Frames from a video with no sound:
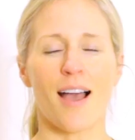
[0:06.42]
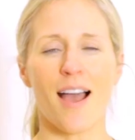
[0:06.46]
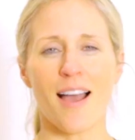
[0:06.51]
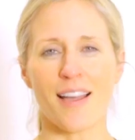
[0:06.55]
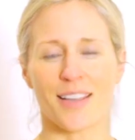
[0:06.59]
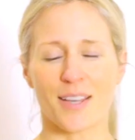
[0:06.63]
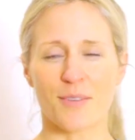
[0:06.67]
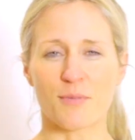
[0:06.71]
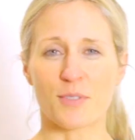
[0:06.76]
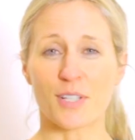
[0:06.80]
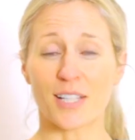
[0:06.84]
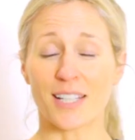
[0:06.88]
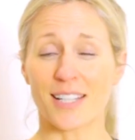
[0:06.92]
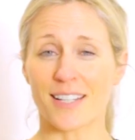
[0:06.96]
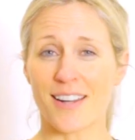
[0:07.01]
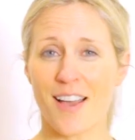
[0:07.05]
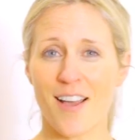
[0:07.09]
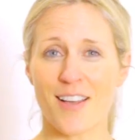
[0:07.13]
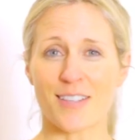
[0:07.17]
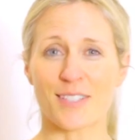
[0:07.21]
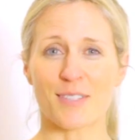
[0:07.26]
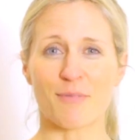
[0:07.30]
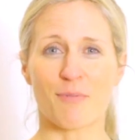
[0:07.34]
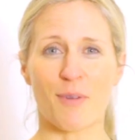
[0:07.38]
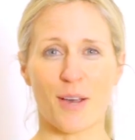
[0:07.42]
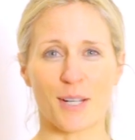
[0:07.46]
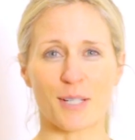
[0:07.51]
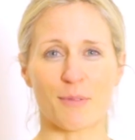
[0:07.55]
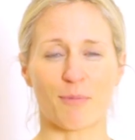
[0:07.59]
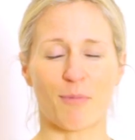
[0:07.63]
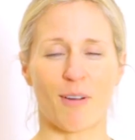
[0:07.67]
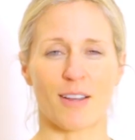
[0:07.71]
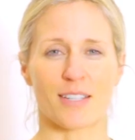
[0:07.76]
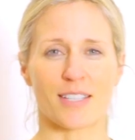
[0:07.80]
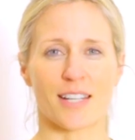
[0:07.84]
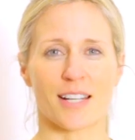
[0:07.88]
Hi, I'm Gillian Hynes of Body
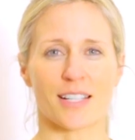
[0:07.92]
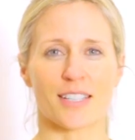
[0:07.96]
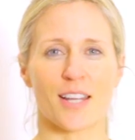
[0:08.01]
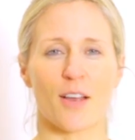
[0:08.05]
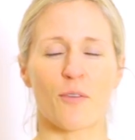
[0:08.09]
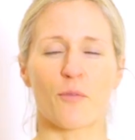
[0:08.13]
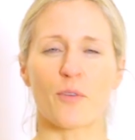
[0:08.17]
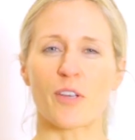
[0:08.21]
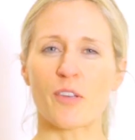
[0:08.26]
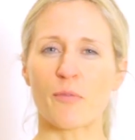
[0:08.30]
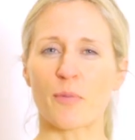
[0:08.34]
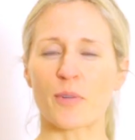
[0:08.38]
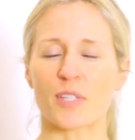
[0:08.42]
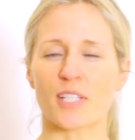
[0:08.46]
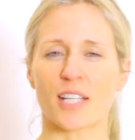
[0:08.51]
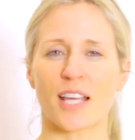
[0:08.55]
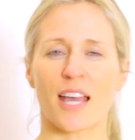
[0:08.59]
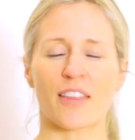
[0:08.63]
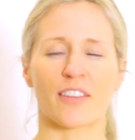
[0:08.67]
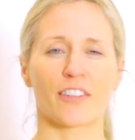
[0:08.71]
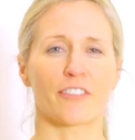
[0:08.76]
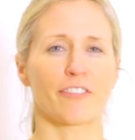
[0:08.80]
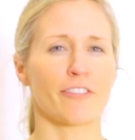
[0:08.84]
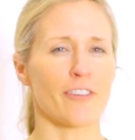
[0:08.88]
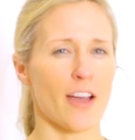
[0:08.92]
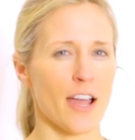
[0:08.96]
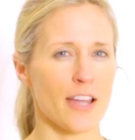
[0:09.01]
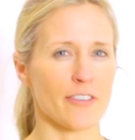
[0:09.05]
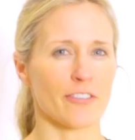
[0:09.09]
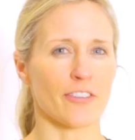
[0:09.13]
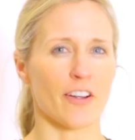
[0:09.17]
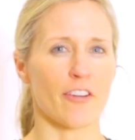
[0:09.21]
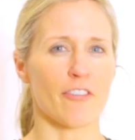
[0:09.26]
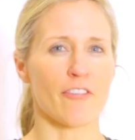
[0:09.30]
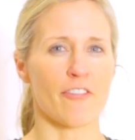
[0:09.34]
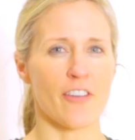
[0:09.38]
Project, and we put together five
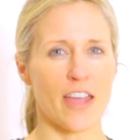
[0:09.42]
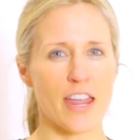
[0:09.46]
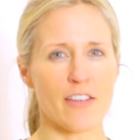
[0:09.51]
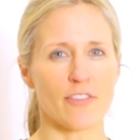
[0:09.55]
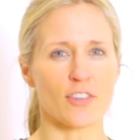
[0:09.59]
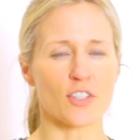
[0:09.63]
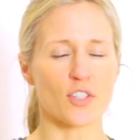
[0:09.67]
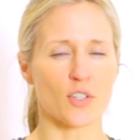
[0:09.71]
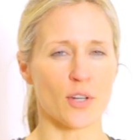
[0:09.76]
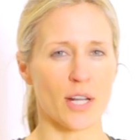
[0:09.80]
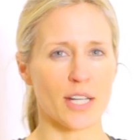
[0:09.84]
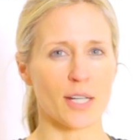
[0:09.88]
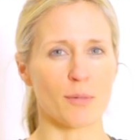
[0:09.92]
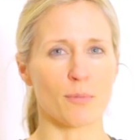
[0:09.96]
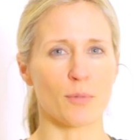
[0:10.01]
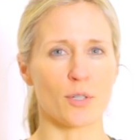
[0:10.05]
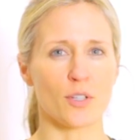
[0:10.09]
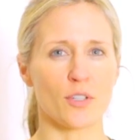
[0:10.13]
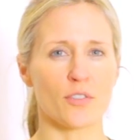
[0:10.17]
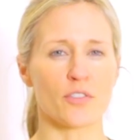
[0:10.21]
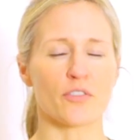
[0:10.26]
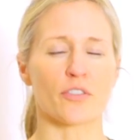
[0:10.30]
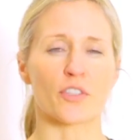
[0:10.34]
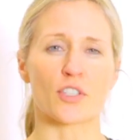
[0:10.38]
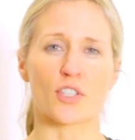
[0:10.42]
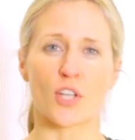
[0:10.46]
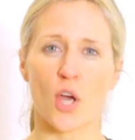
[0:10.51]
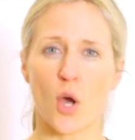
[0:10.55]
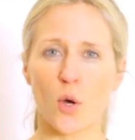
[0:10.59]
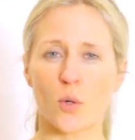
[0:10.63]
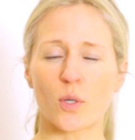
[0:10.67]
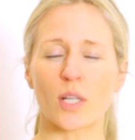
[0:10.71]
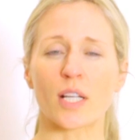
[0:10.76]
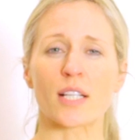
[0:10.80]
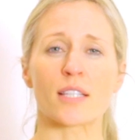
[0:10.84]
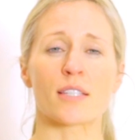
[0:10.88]
of our favourite training moves for
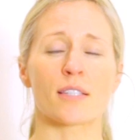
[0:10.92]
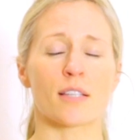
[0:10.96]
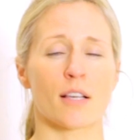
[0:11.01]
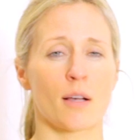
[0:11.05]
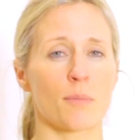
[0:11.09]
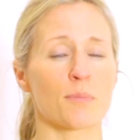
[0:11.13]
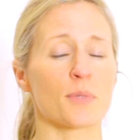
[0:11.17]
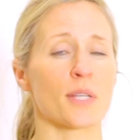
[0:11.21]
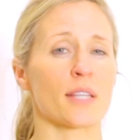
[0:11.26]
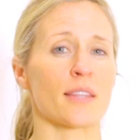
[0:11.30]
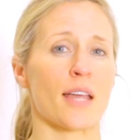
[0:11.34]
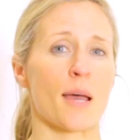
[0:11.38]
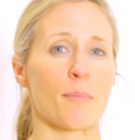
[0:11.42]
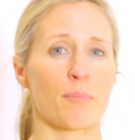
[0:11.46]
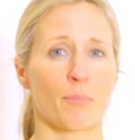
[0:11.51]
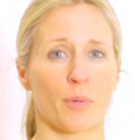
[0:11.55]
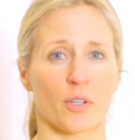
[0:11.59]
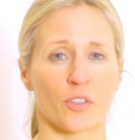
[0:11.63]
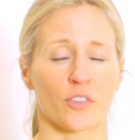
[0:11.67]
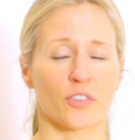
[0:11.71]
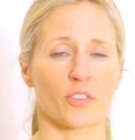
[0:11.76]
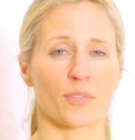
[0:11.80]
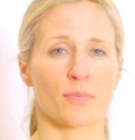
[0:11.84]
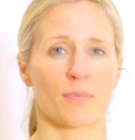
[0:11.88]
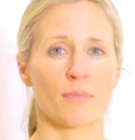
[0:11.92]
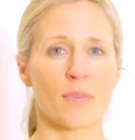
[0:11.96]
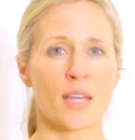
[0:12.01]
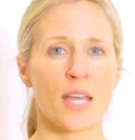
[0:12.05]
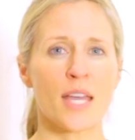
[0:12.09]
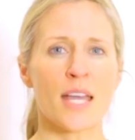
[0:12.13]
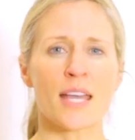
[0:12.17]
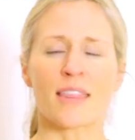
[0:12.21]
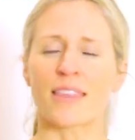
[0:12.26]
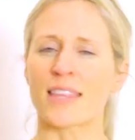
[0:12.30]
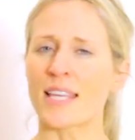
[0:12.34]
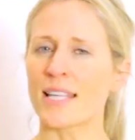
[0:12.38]
toning and sculpting that butt.
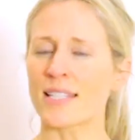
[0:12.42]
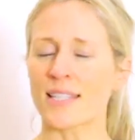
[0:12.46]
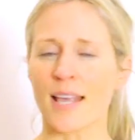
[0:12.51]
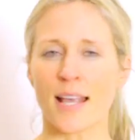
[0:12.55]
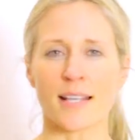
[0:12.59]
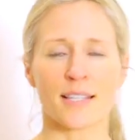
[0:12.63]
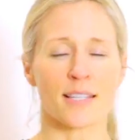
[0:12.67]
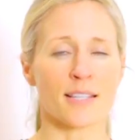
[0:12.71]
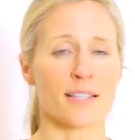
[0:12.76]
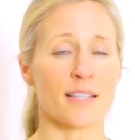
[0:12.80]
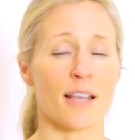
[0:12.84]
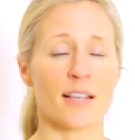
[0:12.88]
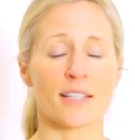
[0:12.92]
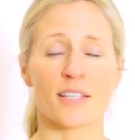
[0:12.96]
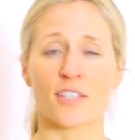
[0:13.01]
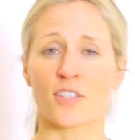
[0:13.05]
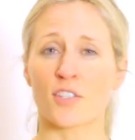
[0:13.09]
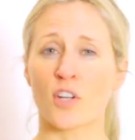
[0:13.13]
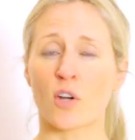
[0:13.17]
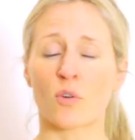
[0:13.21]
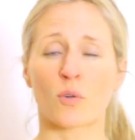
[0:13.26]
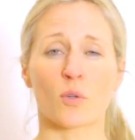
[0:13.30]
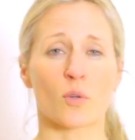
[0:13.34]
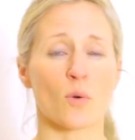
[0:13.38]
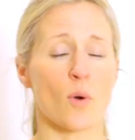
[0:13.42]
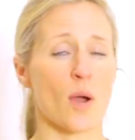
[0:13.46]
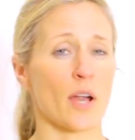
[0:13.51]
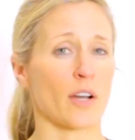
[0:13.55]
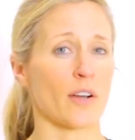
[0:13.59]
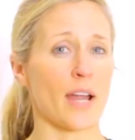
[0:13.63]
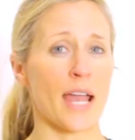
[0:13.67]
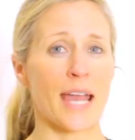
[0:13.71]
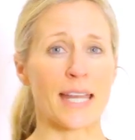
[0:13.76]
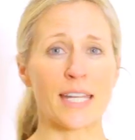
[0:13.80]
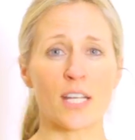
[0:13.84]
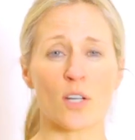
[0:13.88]
These exercises don't
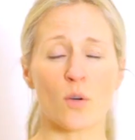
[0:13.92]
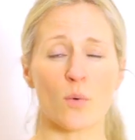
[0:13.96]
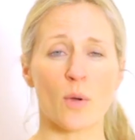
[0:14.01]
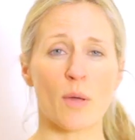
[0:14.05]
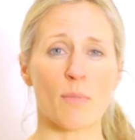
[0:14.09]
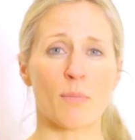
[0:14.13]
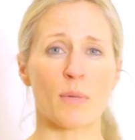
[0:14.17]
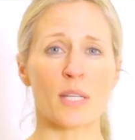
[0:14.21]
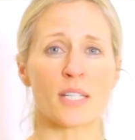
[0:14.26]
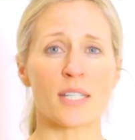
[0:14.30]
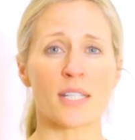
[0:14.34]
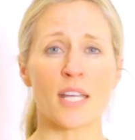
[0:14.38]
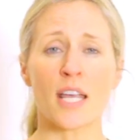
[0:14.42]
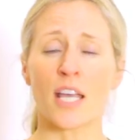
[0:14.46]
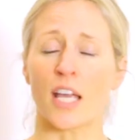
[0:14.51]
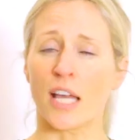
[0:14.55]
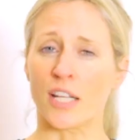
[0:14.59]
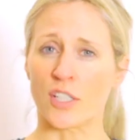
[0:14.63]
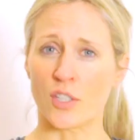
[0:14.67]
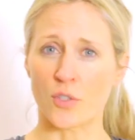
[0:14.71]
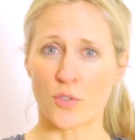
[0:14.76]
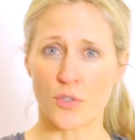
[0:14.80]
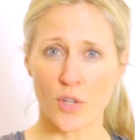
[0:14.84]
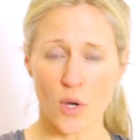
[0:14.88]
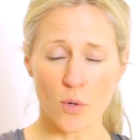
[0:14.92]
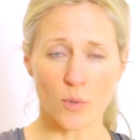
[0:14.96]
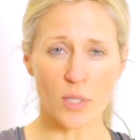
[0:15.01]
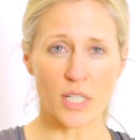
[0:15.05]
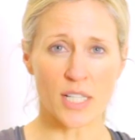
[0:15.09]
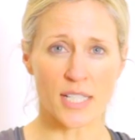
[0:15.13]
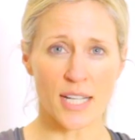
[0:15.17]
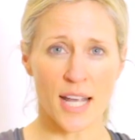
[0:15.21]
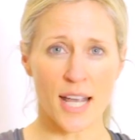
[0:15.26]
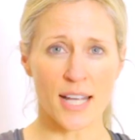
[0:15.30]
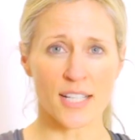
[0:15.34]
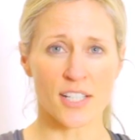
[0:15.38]
require any equipment and you don't
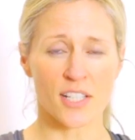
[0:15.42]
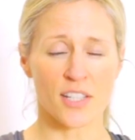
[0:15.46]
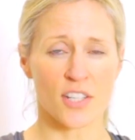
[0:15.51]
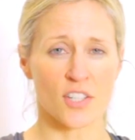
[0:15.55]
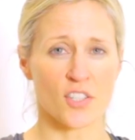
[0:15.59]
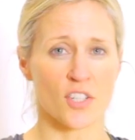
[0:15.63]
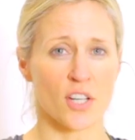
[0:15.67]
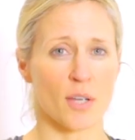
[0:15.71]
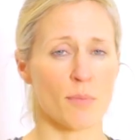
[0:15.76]
need to head to the